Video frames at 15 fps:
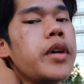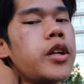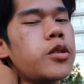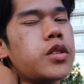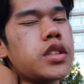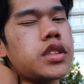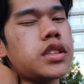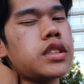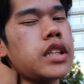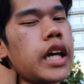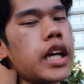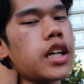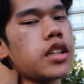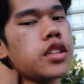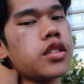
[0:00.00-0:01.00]
it'll just
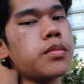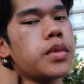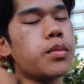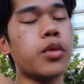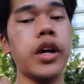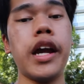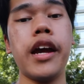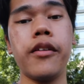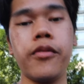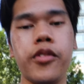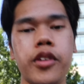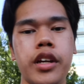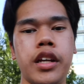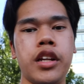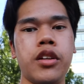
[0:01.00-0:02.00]
take a little bit more
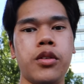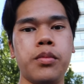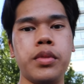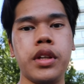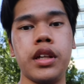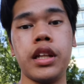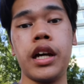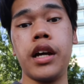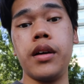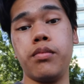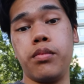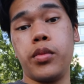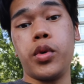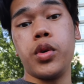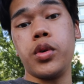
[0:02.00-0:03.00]
effort and it'll be a lot
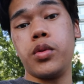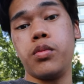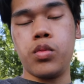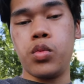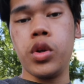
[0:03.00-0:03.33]
more